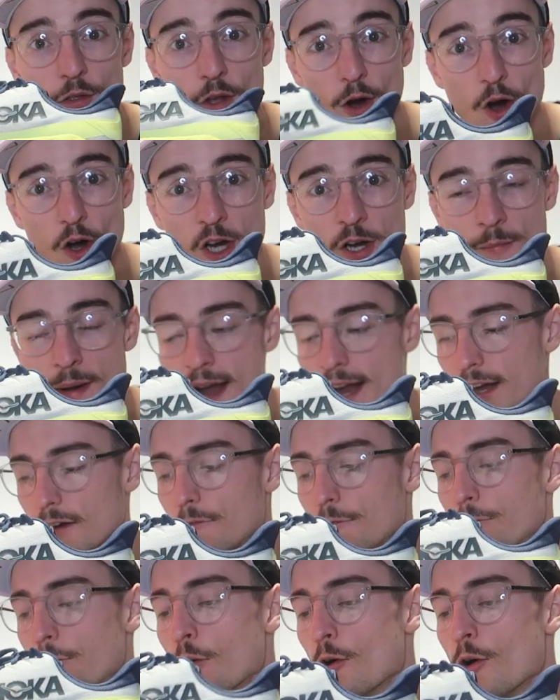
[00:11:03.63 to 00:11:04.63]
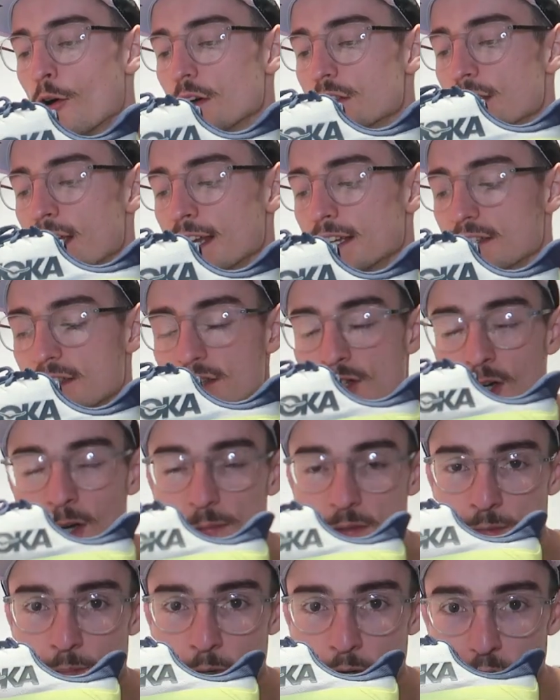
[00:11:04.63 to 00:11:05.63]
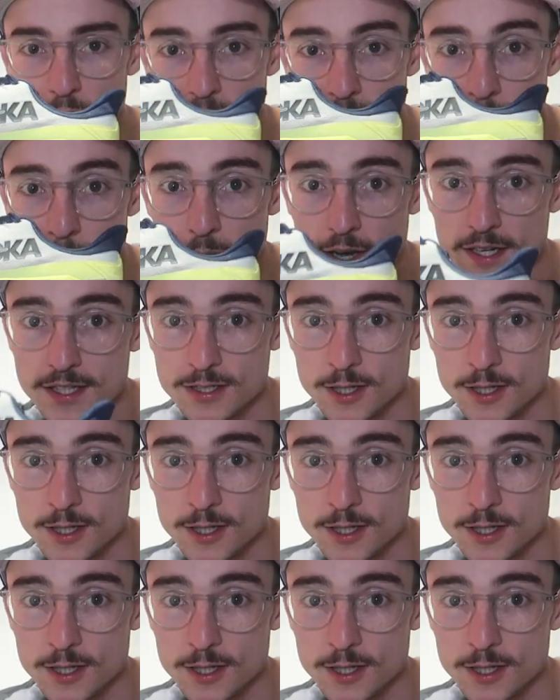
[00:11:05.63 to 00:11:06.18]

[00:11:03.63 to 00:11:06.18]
The Hoka Mach 4 takes the top spot in my